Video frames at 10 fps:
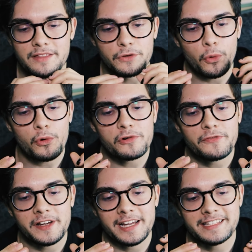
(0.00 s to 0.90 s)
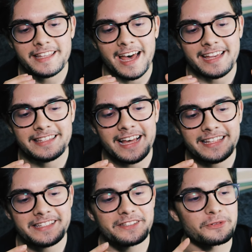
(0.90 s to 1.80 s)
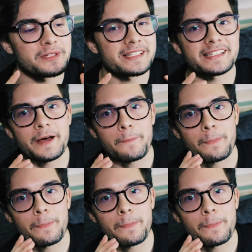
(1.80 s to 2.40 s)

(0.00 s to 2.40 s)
and the awkward thing is that Italians do this